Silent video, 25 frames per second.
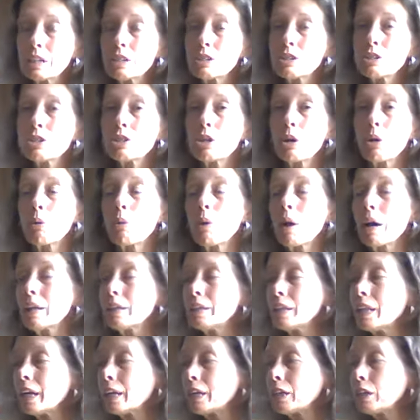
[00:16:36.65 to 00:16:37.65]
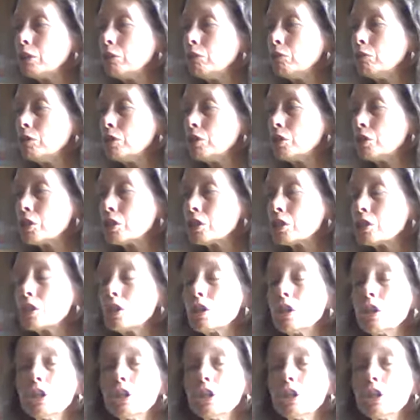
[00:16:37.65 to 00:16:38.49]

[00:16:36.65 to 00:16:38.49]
So I'd like you to just